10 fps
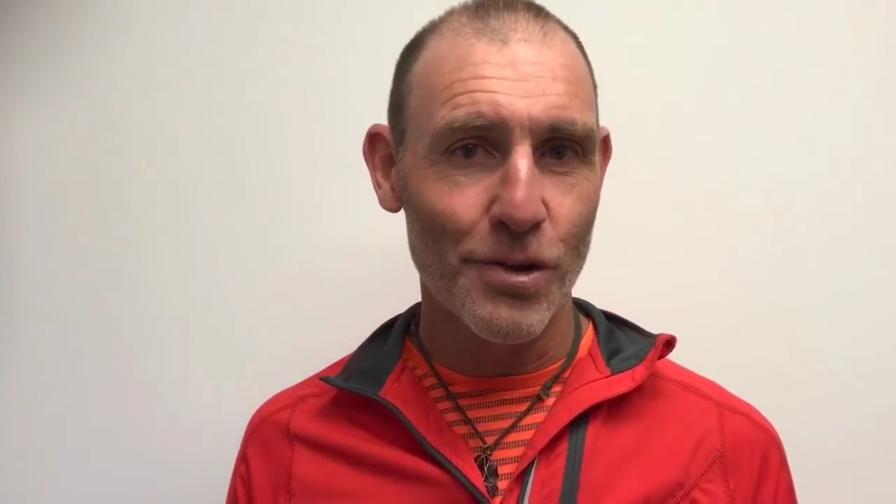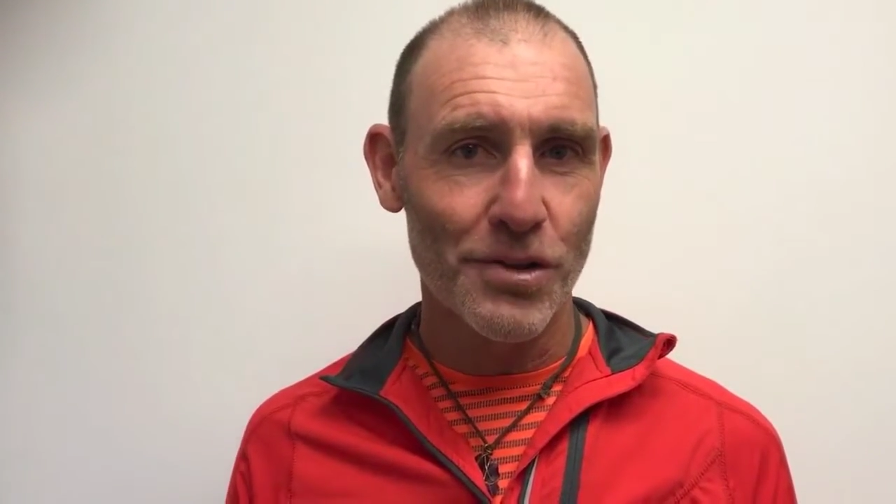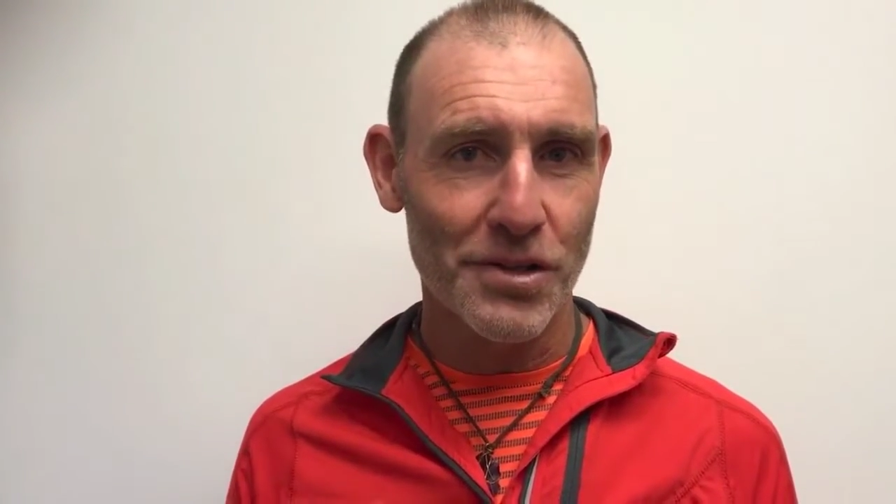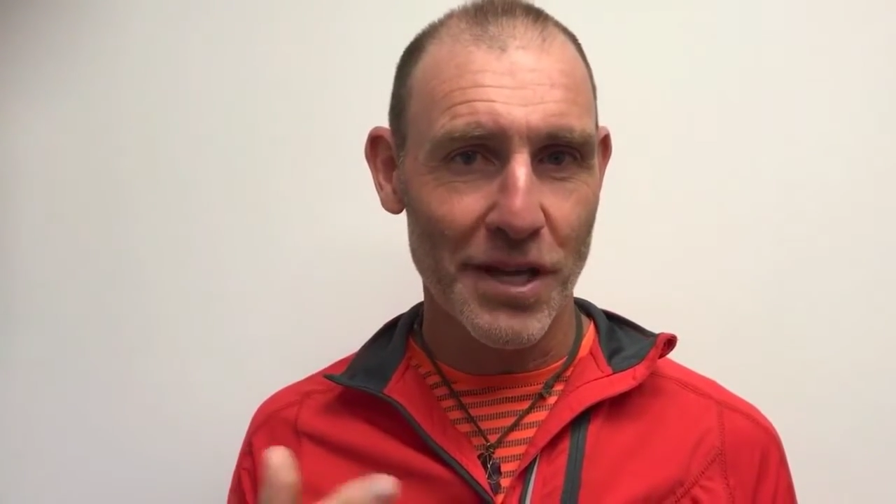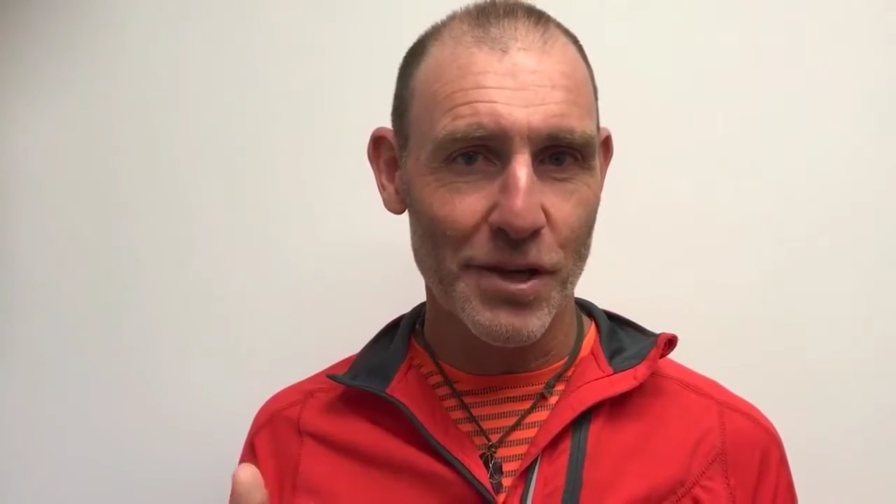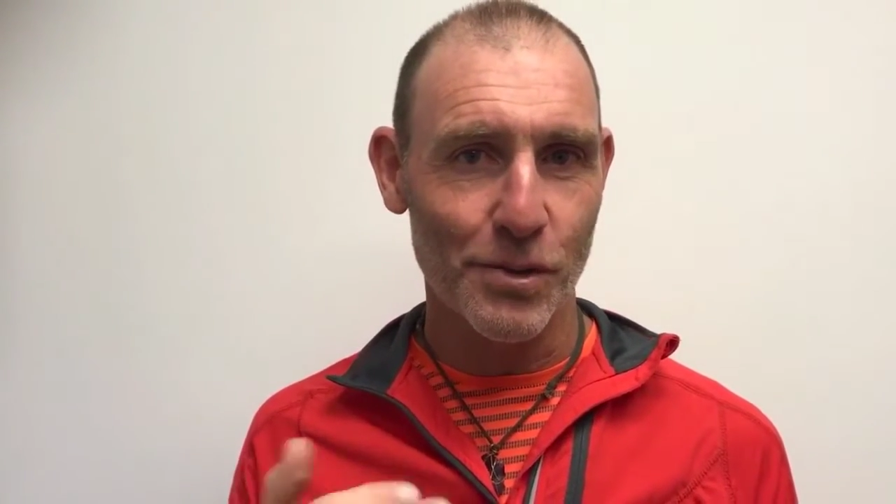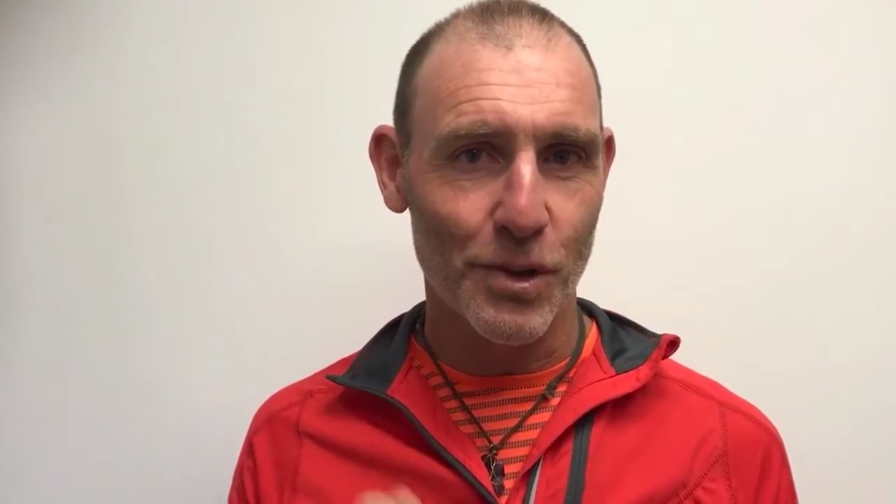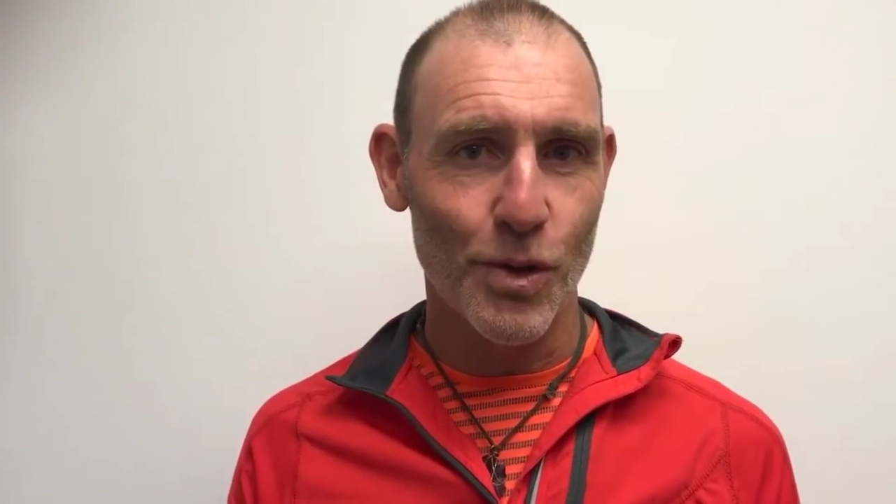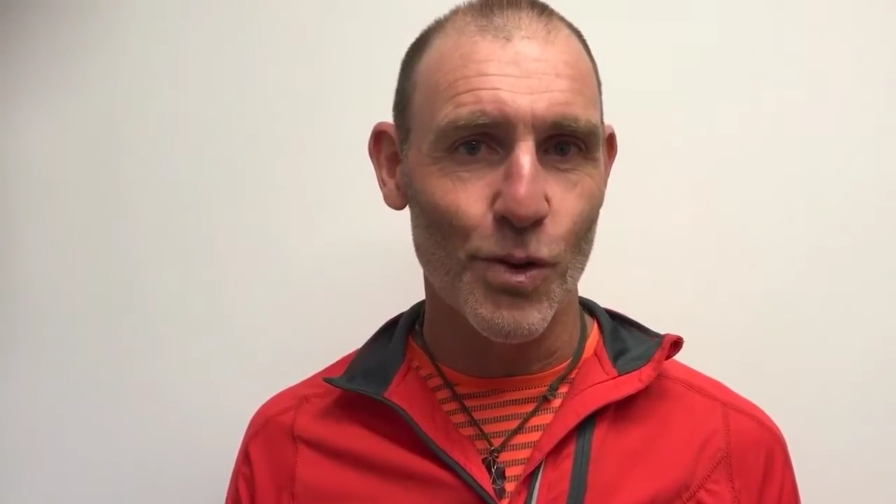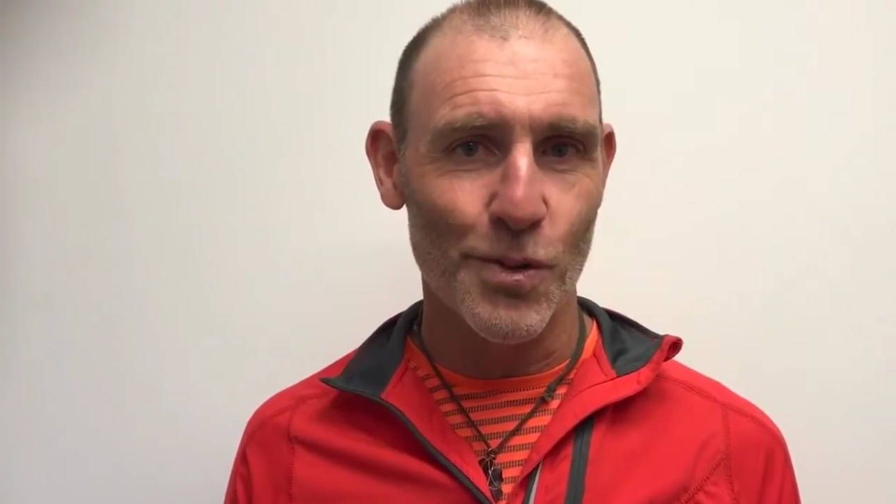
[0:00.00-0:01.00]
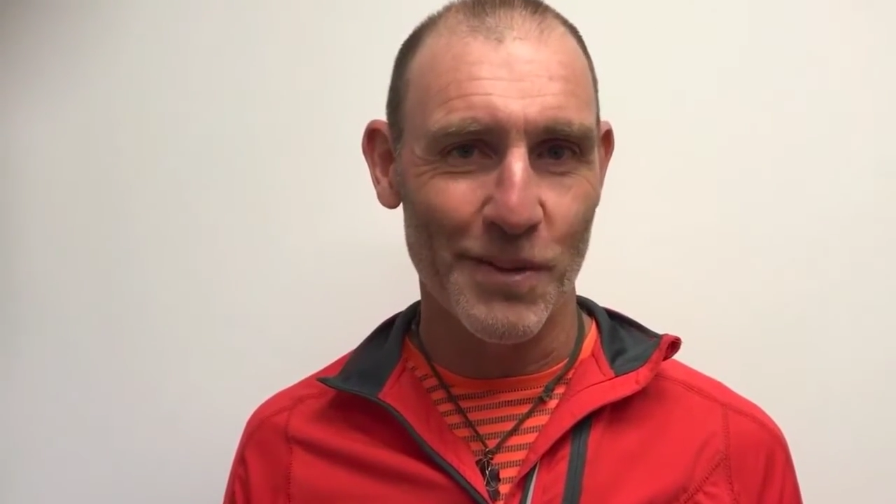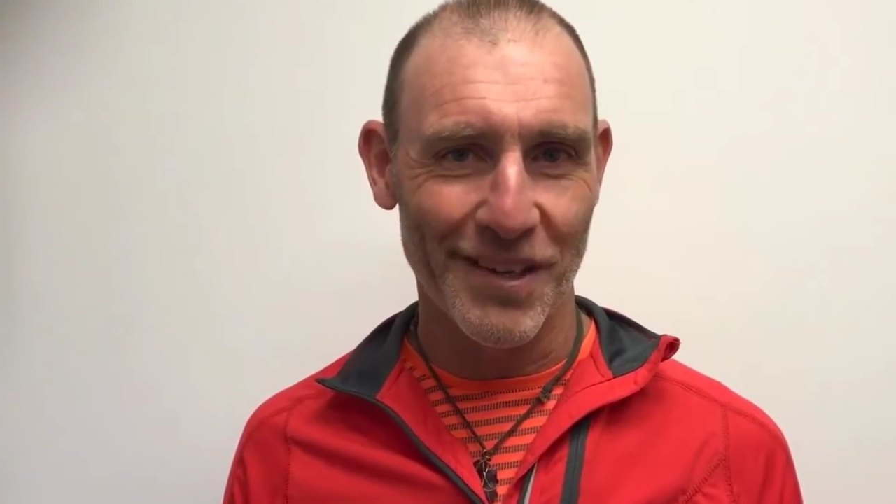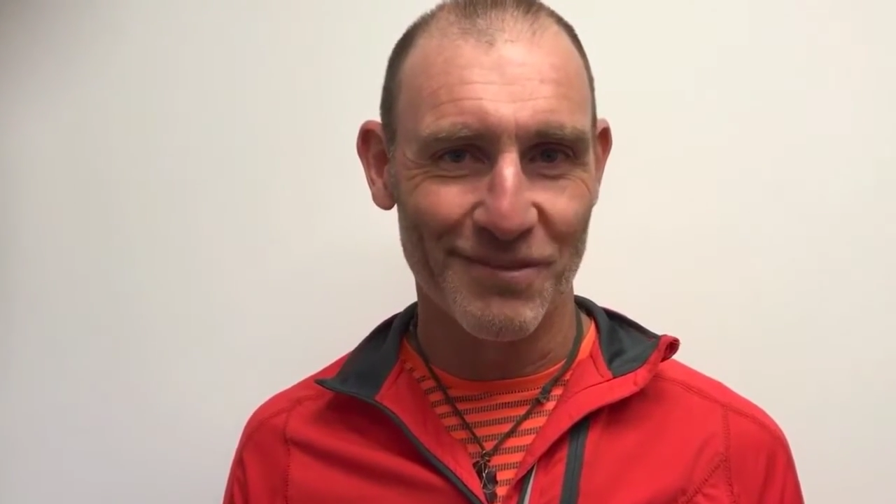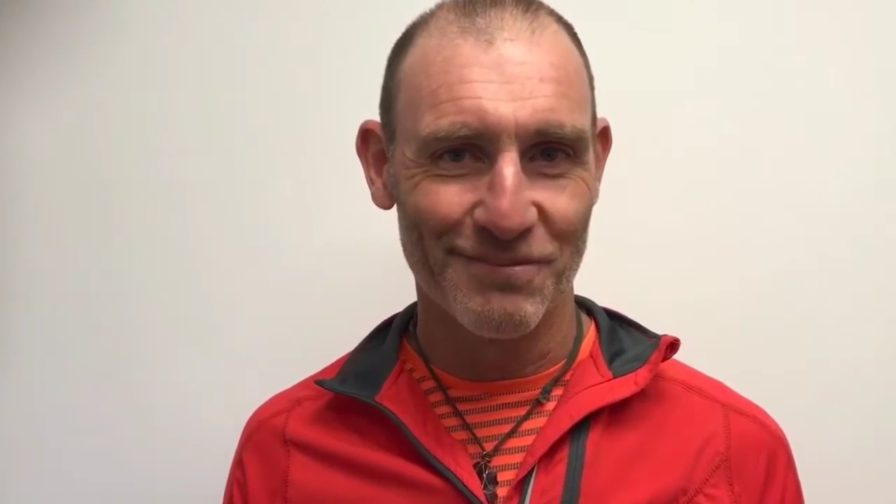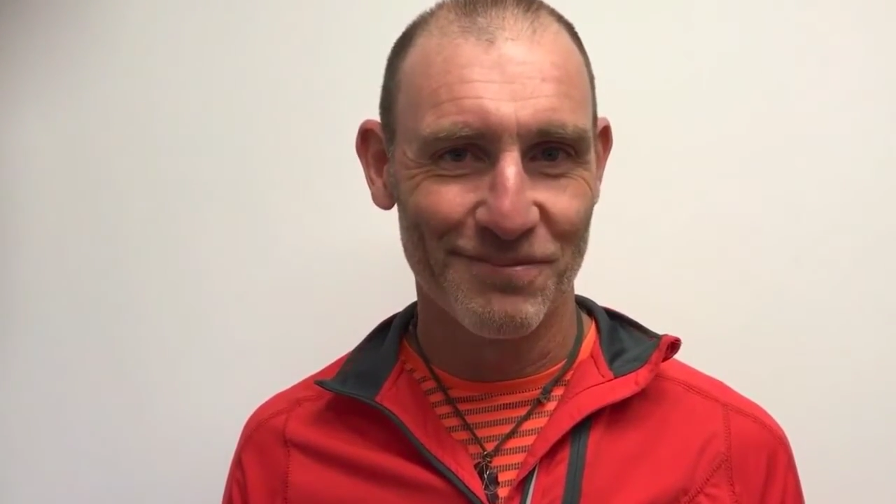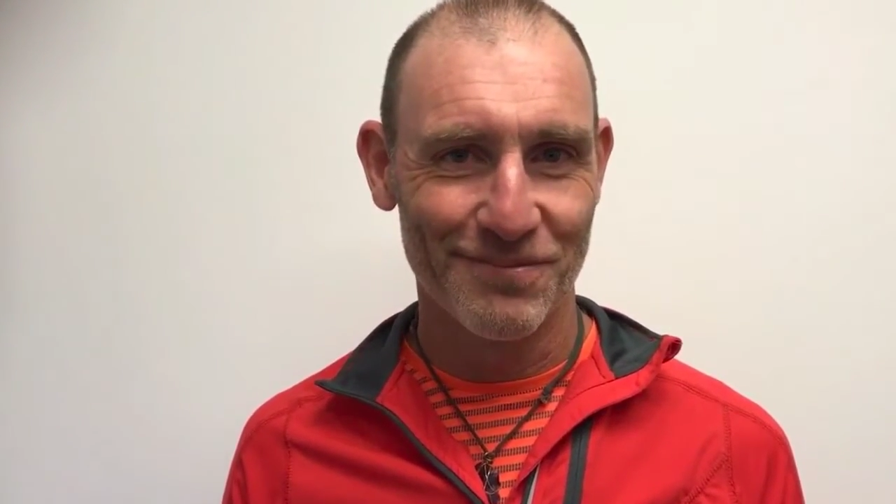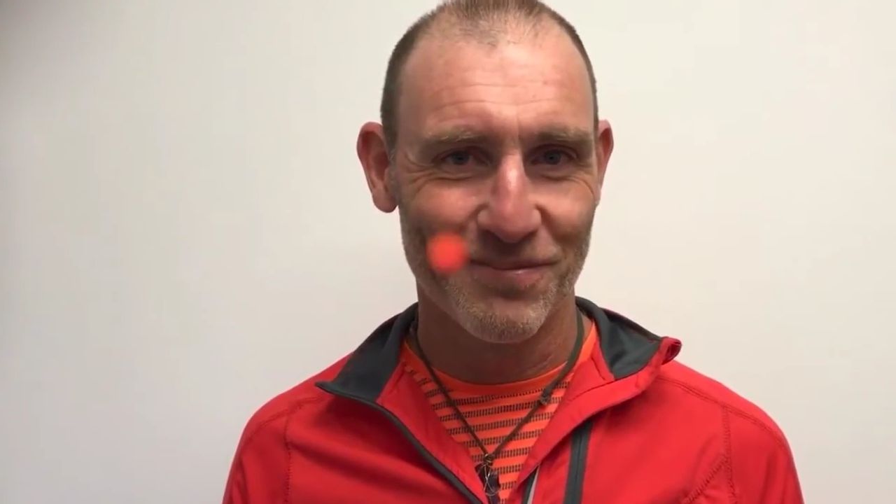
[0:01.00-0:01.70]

to schedule a call with me.